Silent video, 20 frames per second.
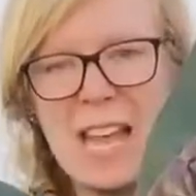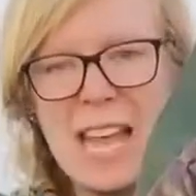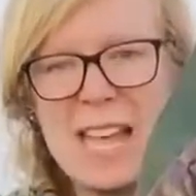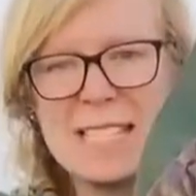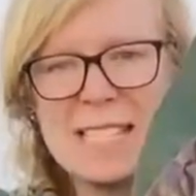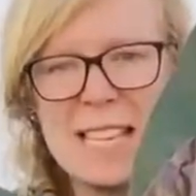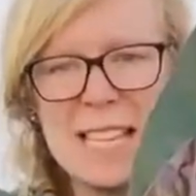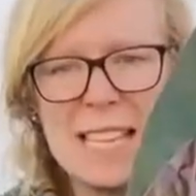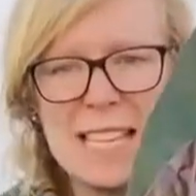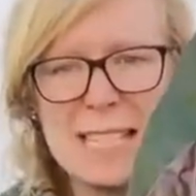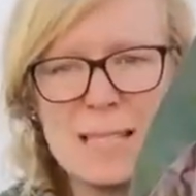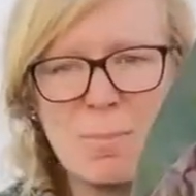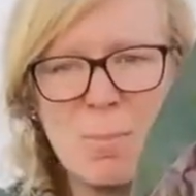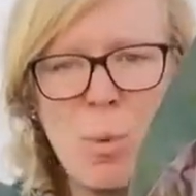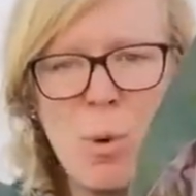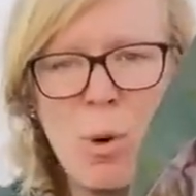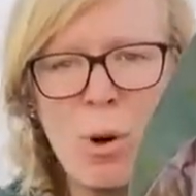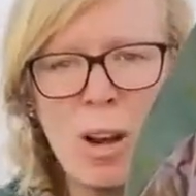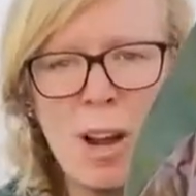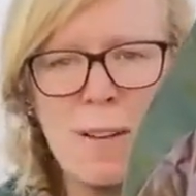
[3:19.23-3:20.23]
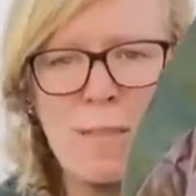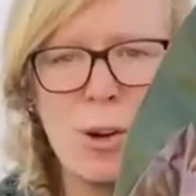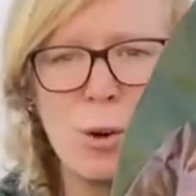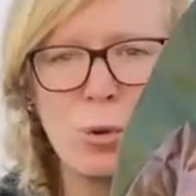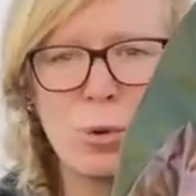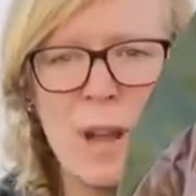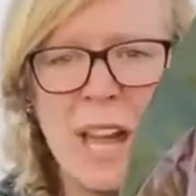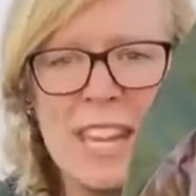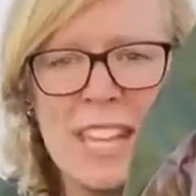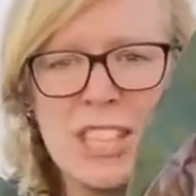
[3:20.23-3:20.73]
as it gets more of a
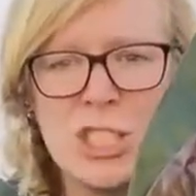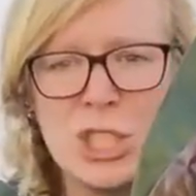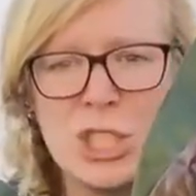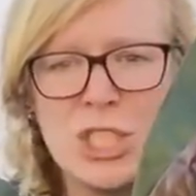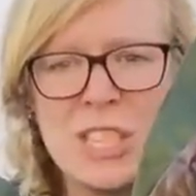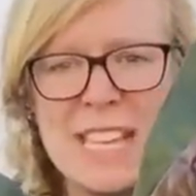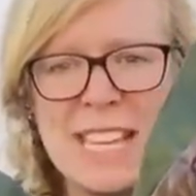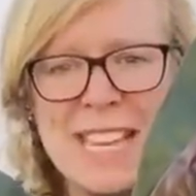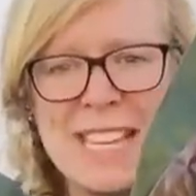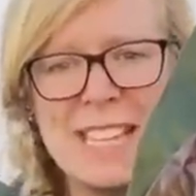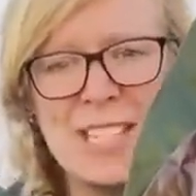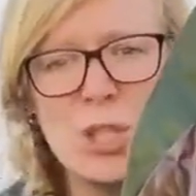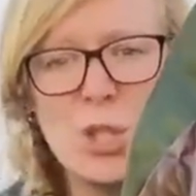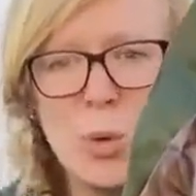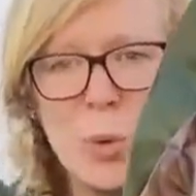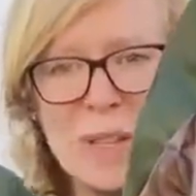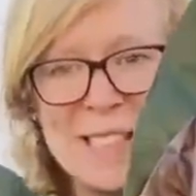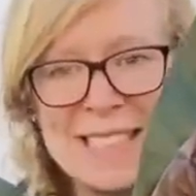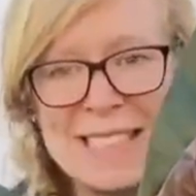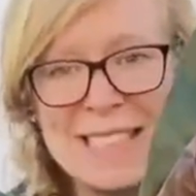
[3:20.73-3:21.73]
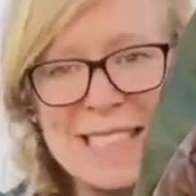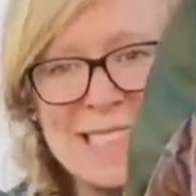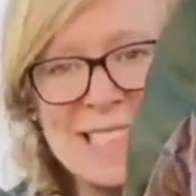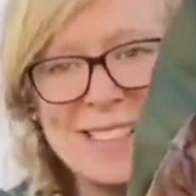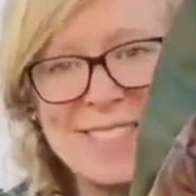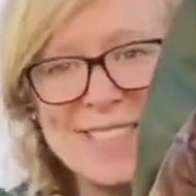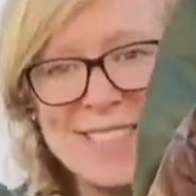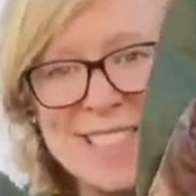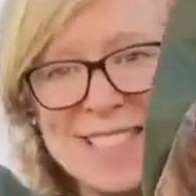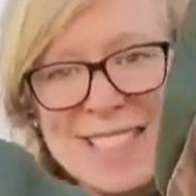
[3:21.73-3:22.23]
reddish tint to its
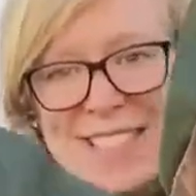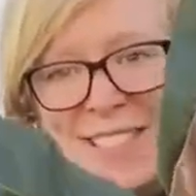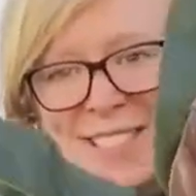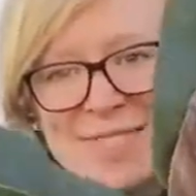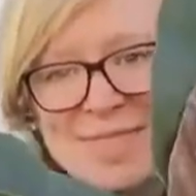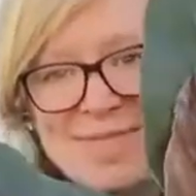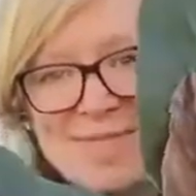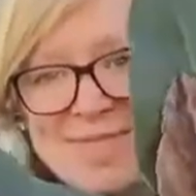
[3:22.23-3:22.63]
leaves.